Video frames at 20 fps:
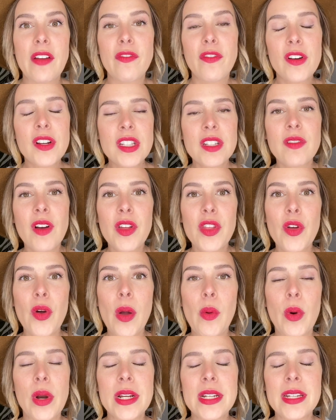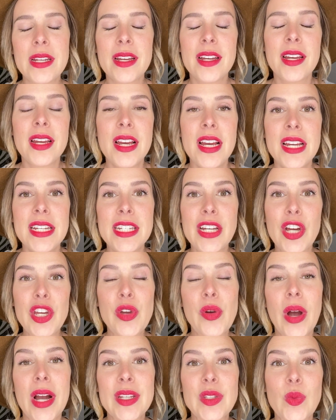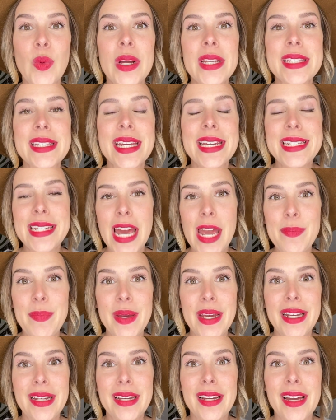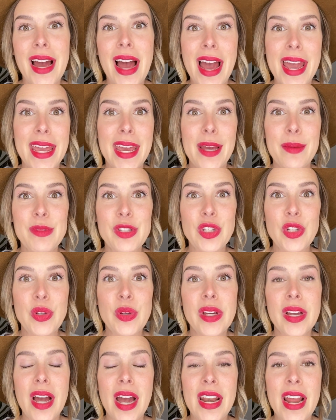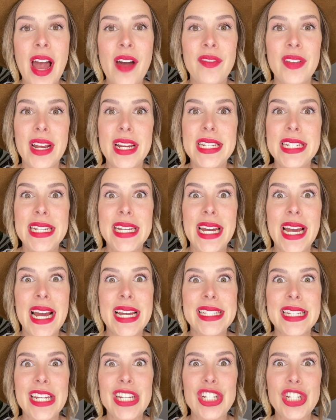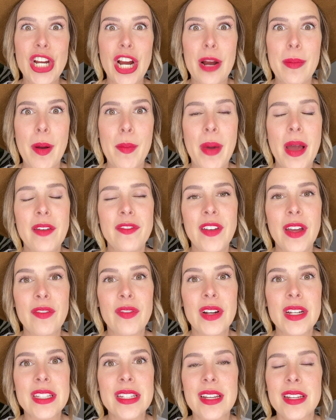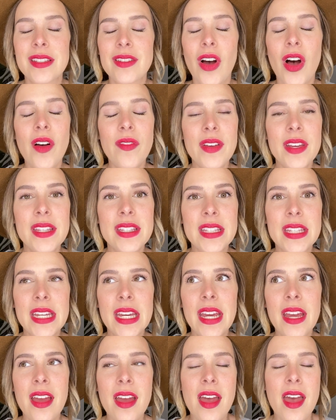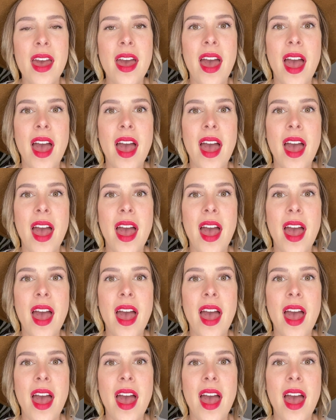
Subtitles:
first of all though, I wanted to tell you guys what skin type I am so you can kind of have an idea as I share about my favorites because obviously